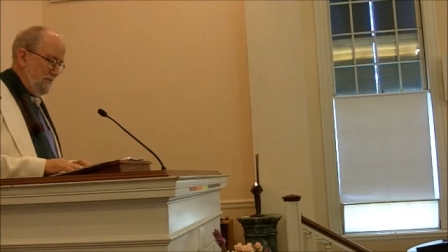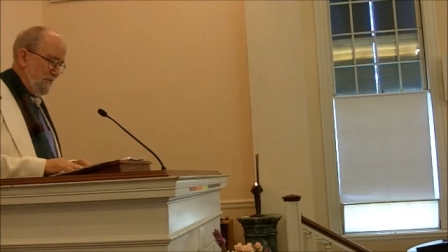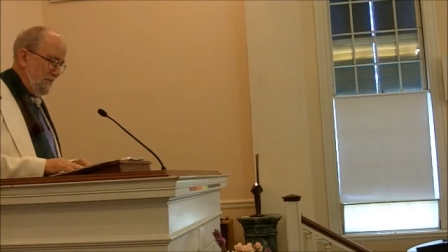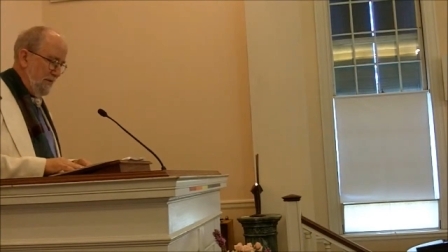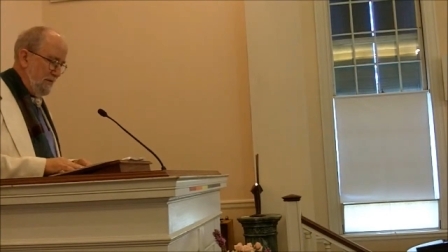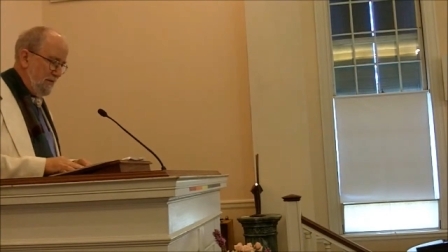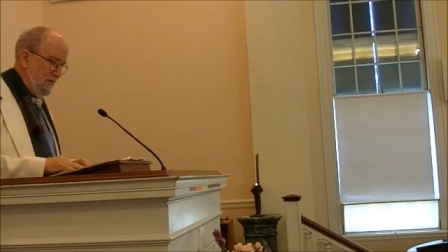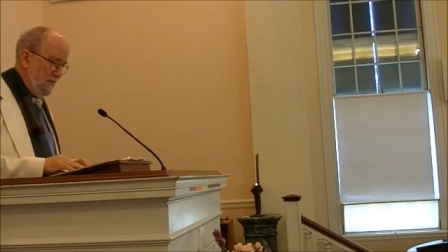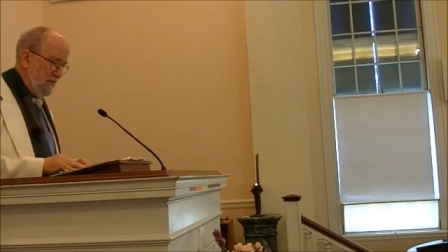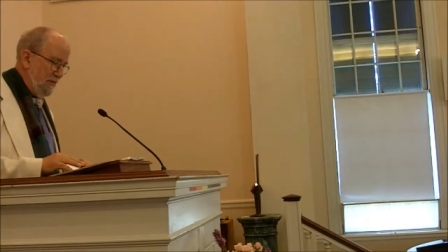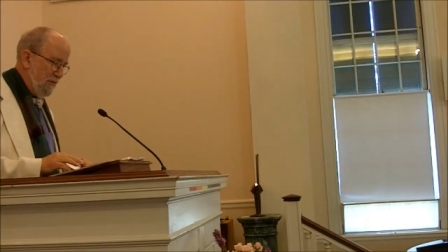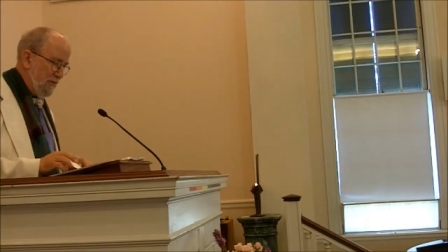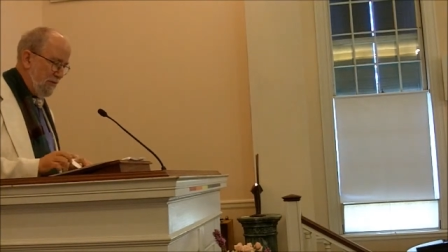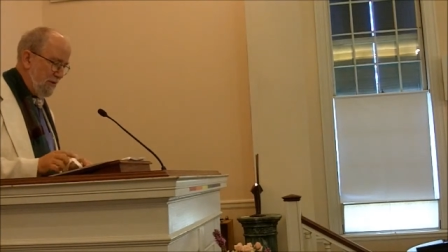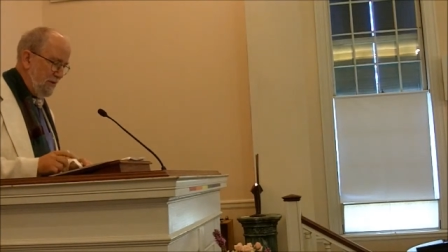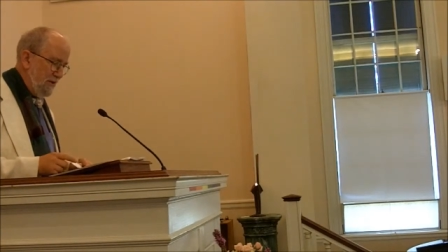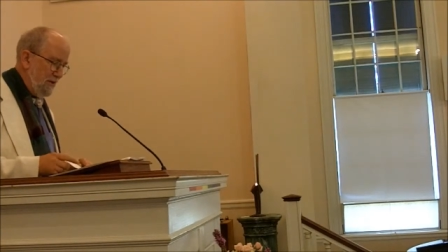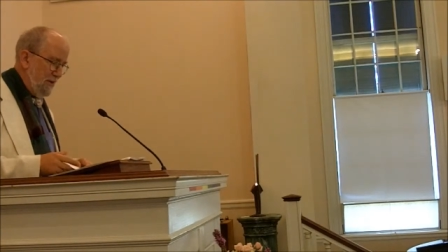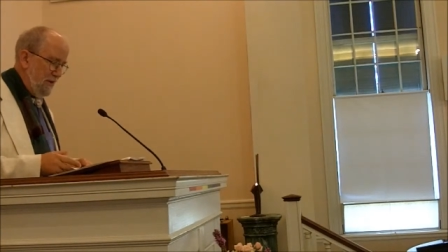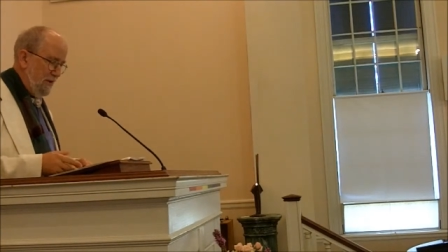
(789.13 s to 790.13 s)
into
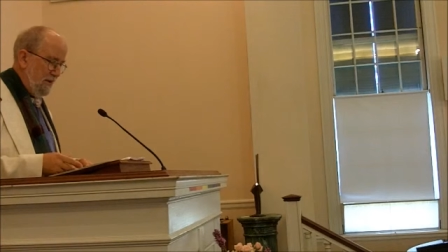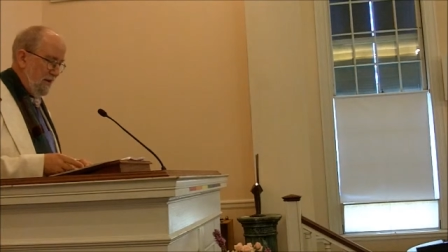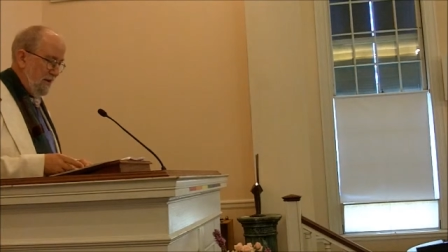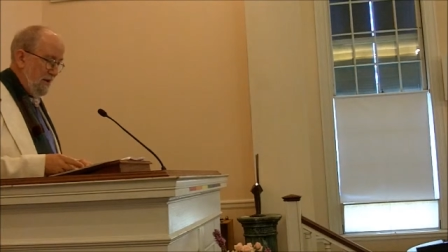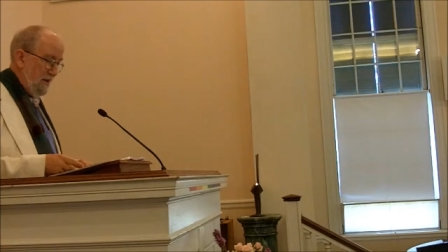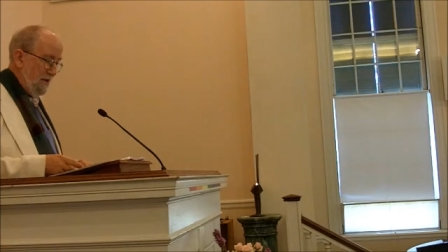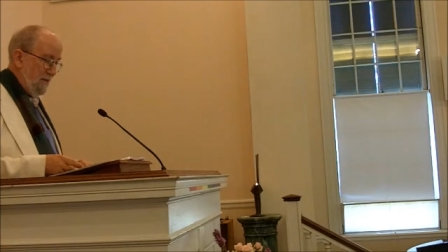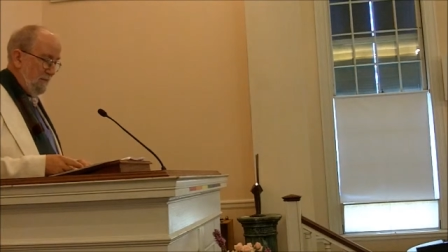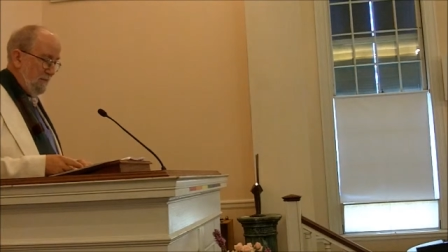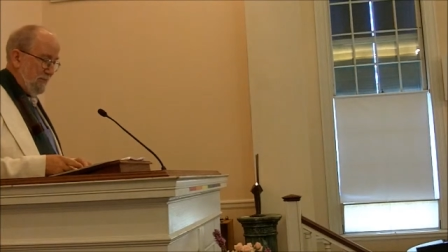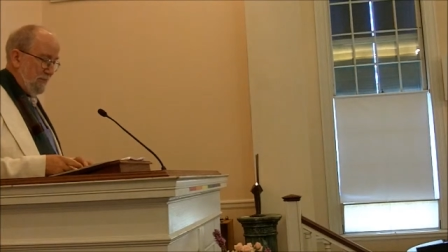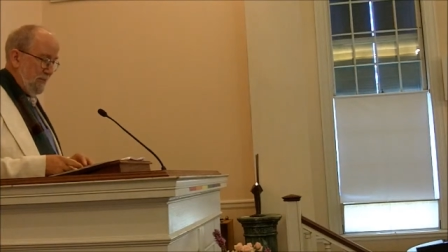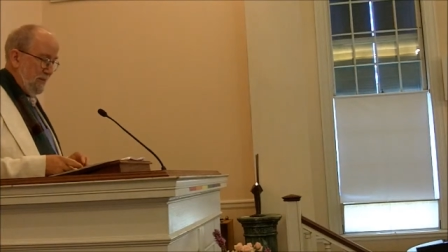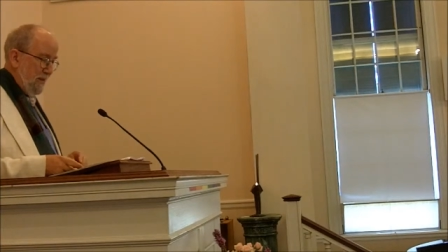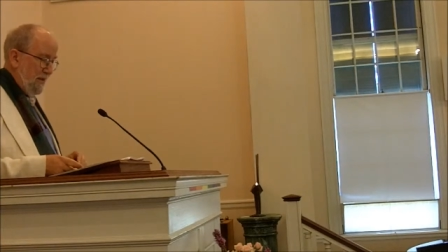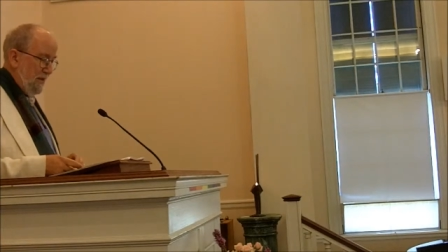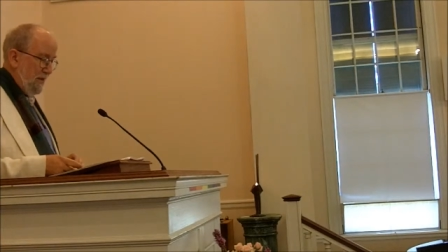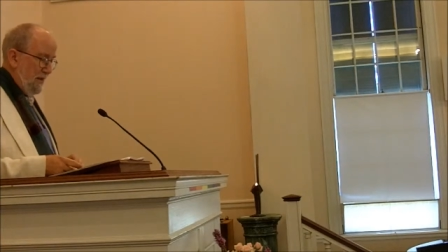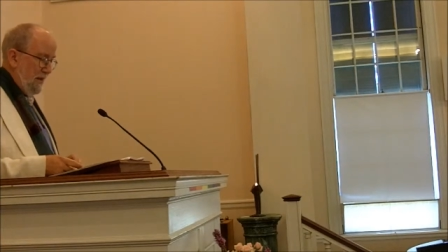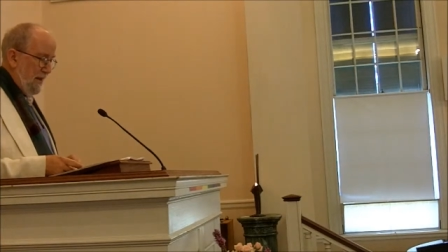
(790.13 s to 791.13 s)
1498,
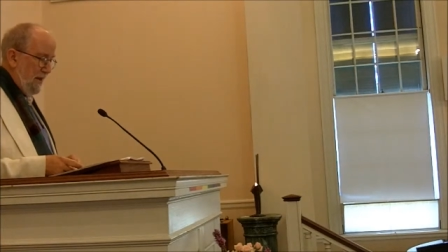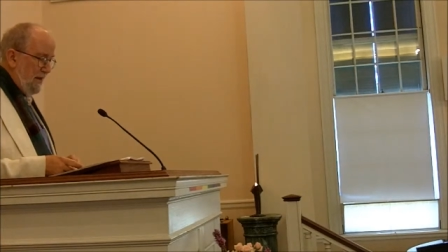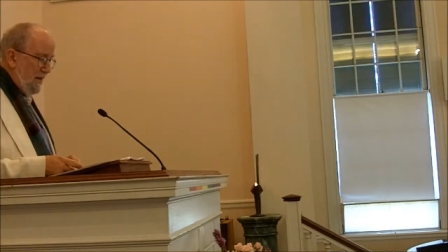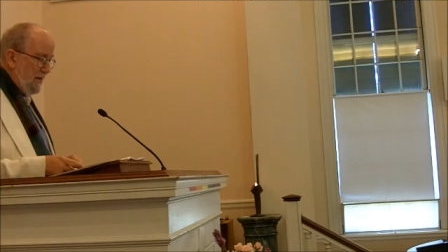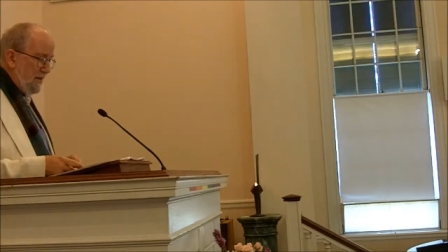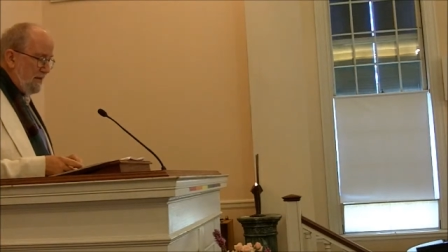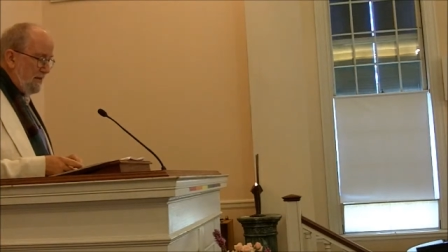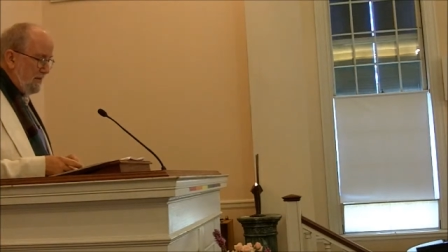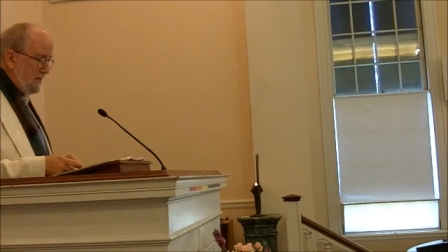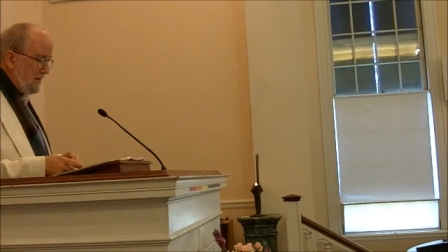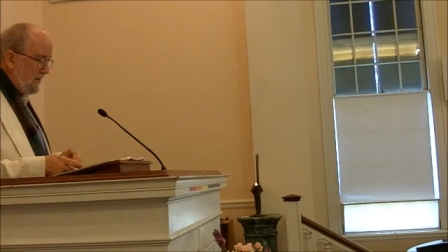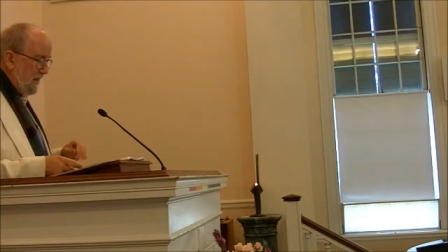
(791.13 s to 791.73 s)
and England